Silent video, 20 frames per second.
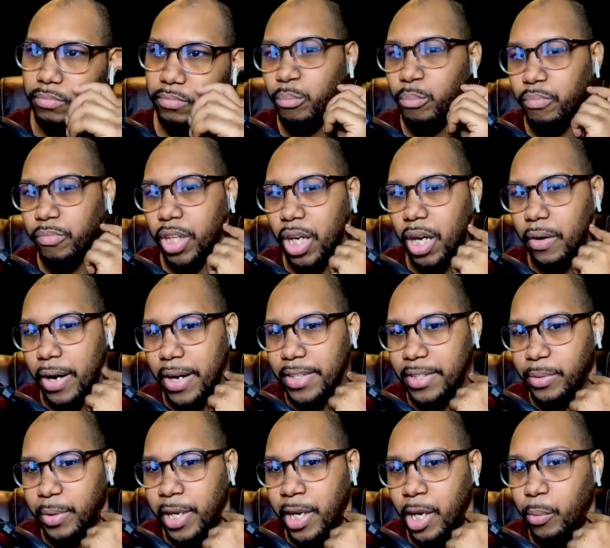All right, so
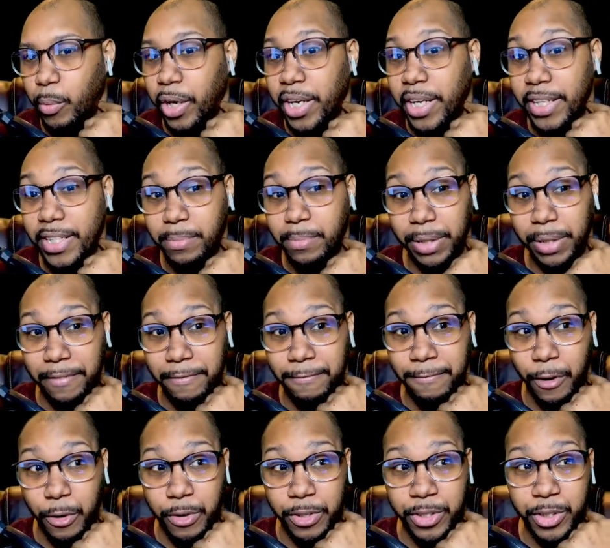here we're going to get to play
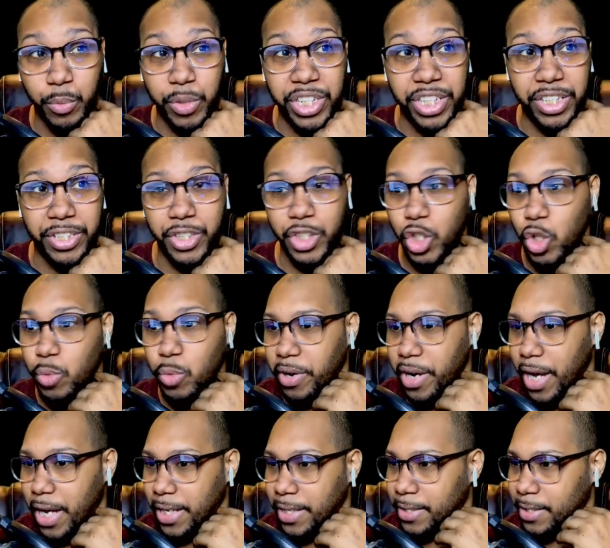first, which is super
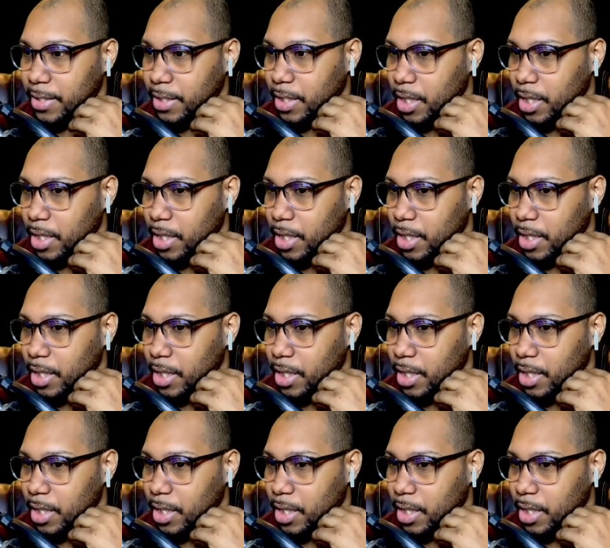nice.